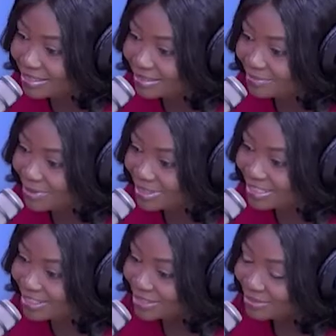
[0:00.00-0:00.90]
It's more
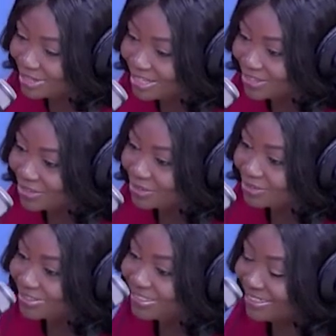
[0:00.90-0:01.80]
than just
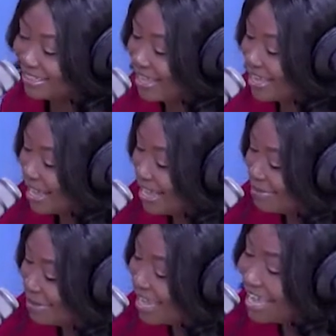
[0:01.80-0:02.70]
radio. And I
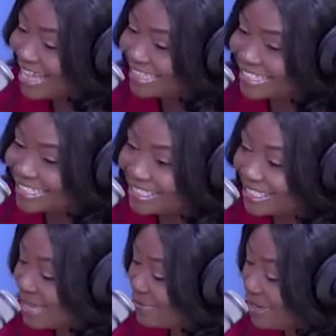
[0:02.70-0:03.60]
am here. This is
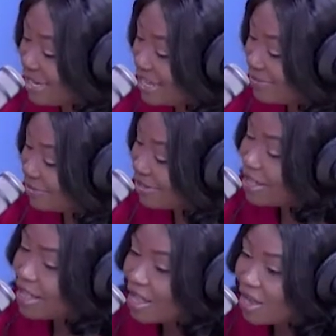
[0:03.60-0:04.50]
JIB Live
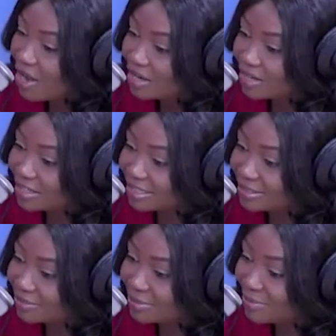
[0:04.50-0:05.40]
on Hot
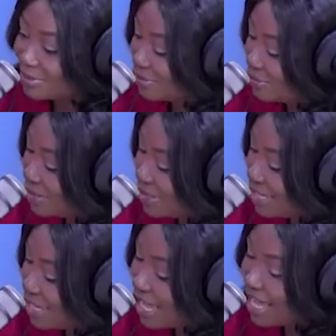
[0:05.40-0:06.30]
93.3.